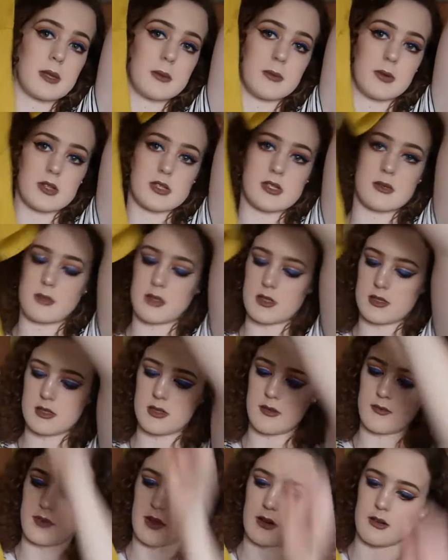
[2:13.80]
the bottom that's
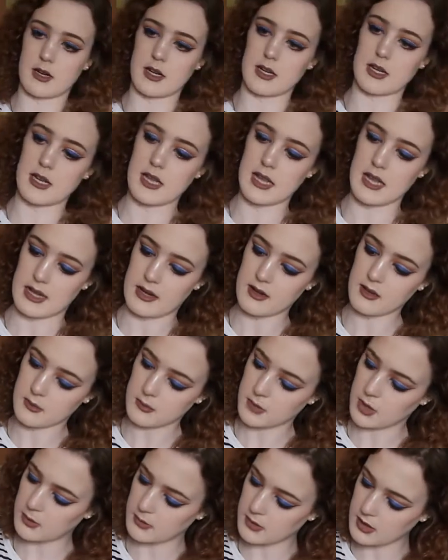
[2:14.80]
very in at the
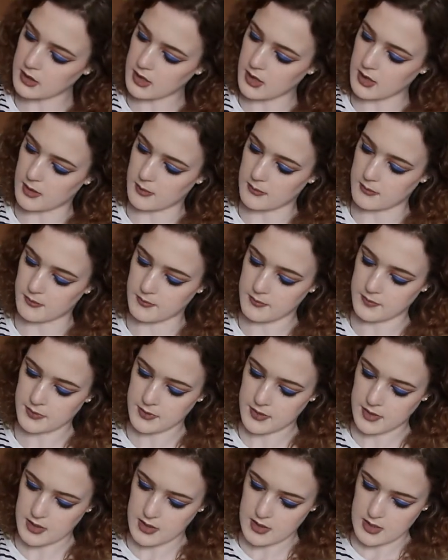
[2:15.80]
moment.
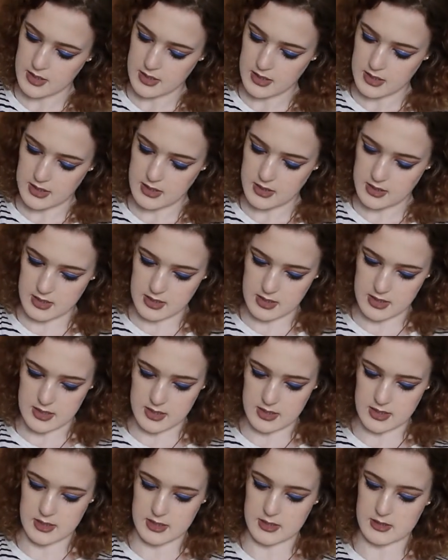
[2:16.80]

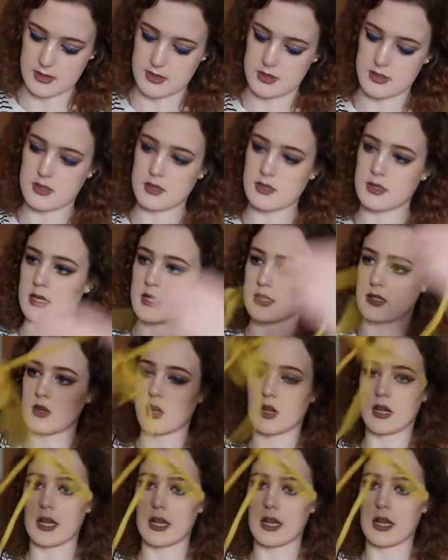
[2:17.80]
And it's got